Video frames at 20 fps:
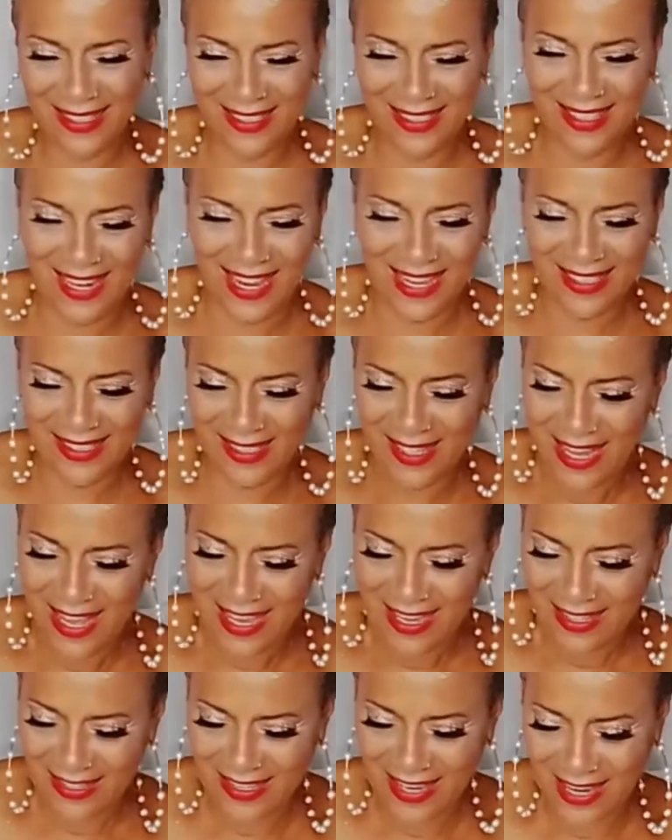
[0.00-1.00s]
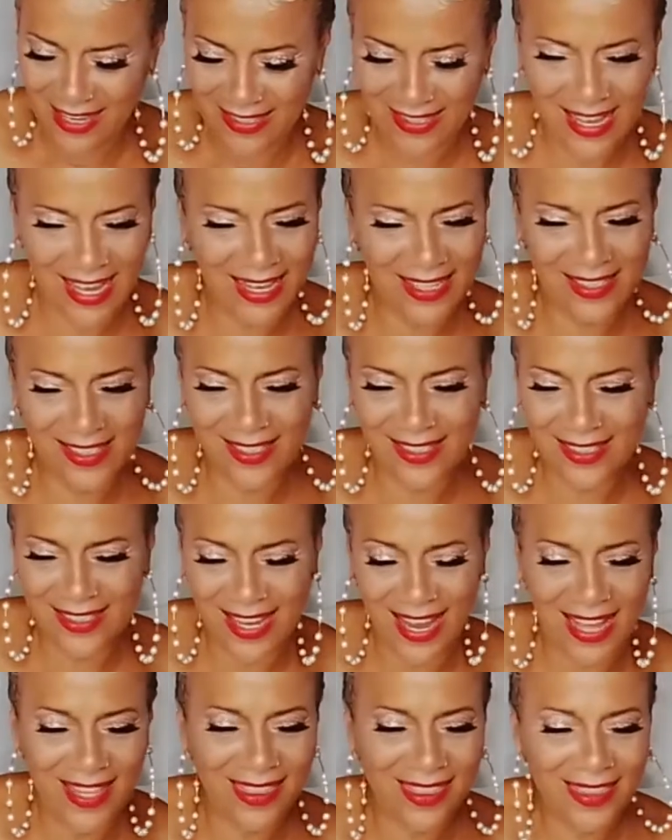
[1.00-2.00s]
Yes, yes, I just
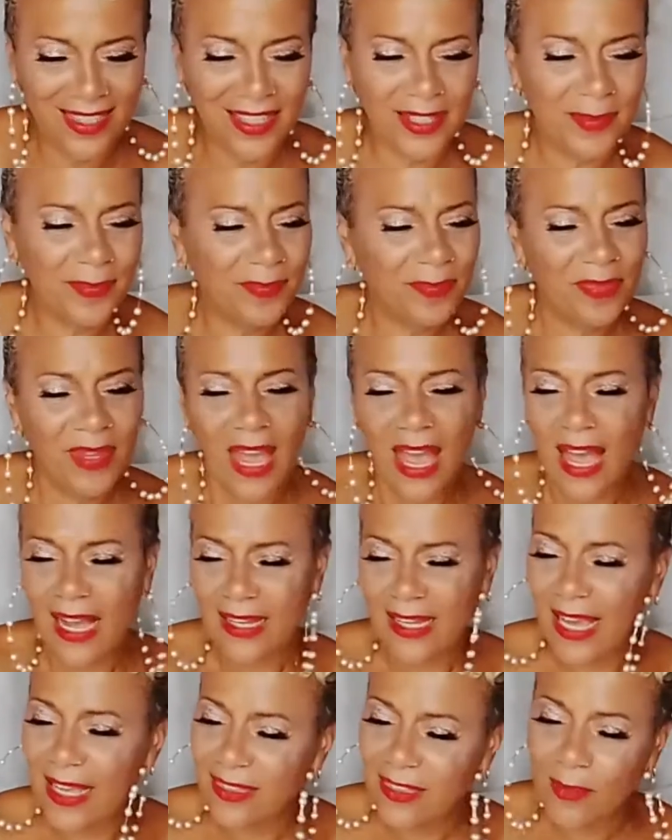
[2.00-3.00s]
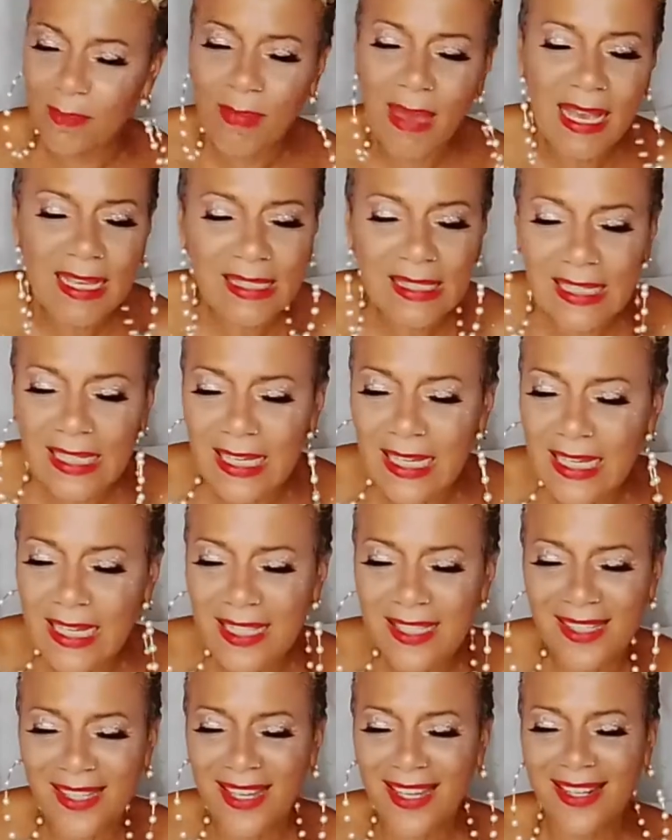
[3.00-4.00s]
got the, got the
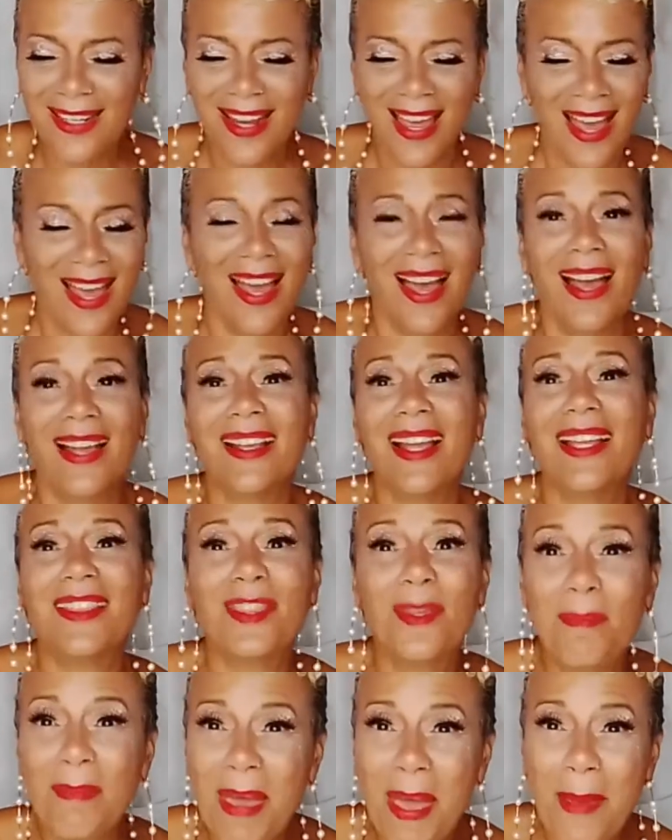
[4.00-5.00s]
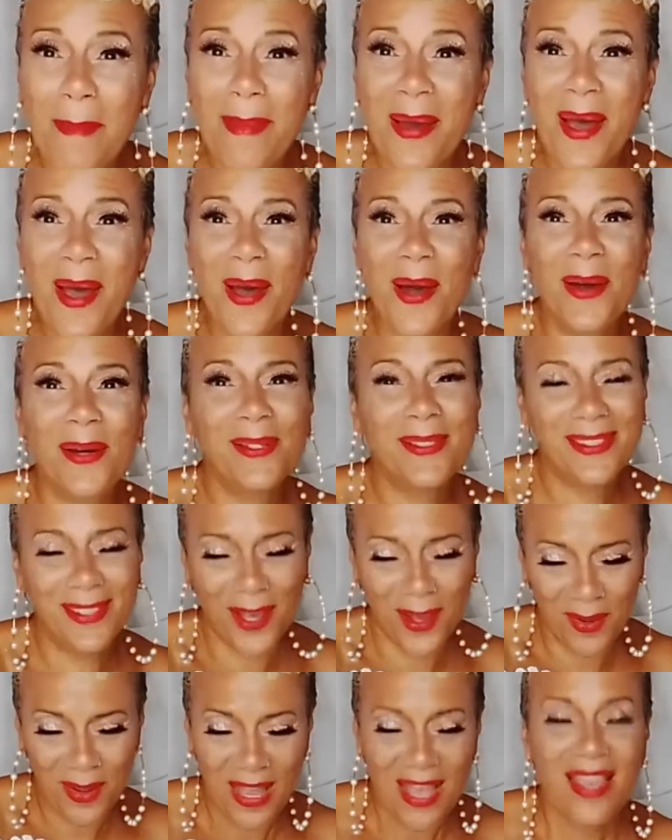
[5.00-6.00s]
message and I got the memo.
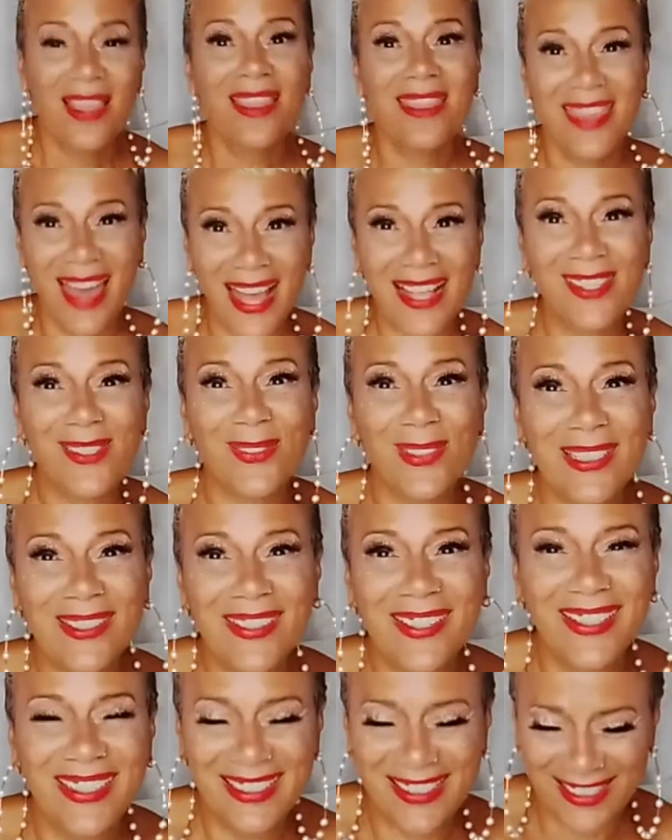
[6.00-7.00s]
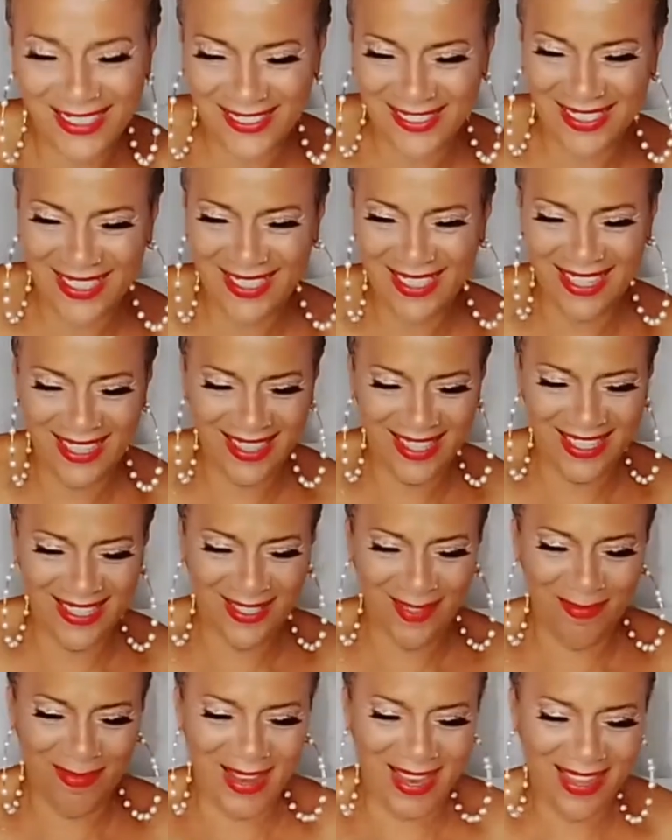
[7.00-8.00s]
So that's what we're doing
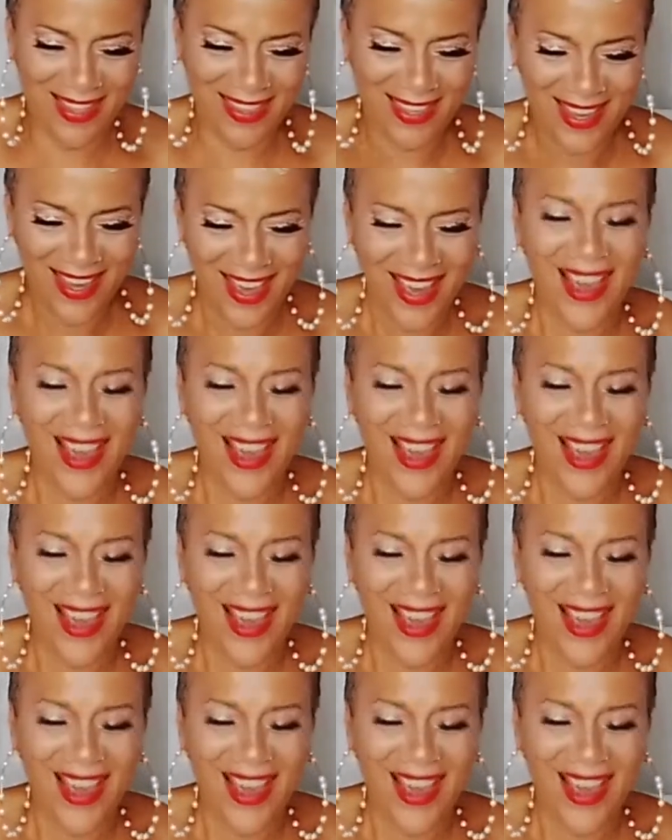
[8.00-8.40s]
this month.